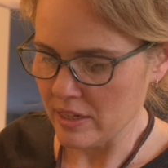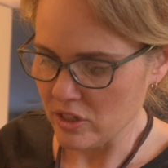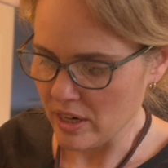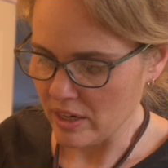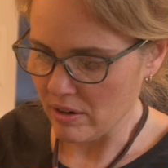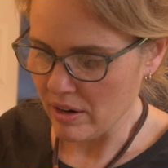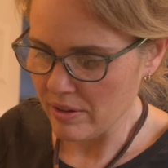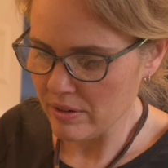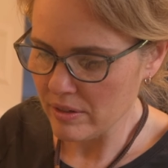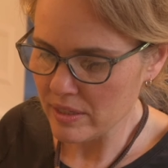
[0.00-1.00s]
Okay, then check
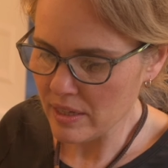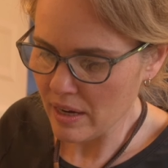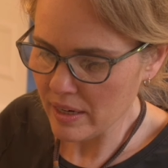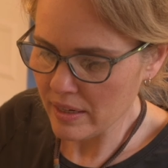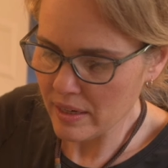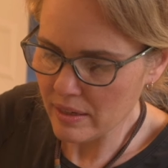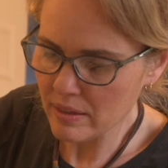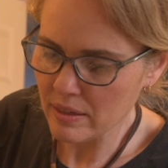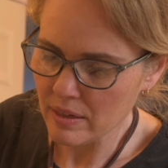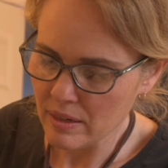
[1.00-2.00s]
your other side
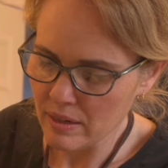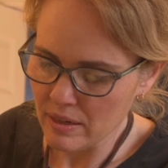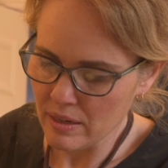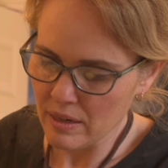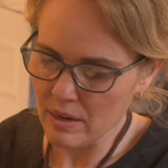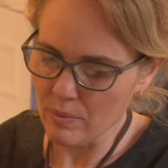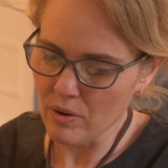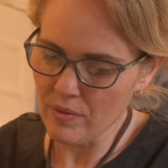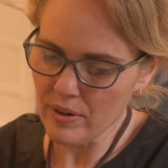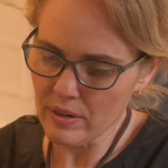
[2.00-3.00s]
here.
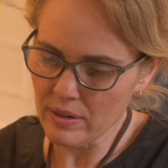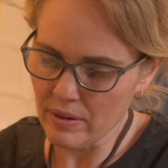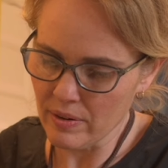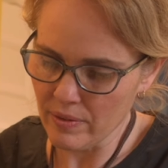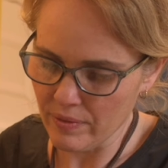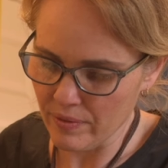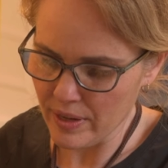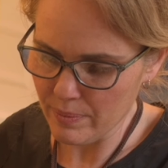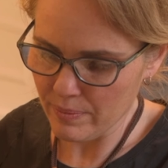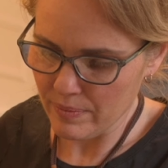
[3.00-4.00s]
Come over,
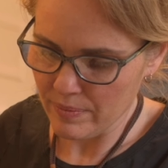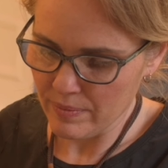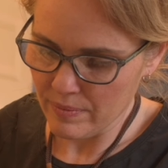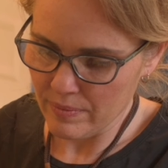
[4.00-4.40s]
flip.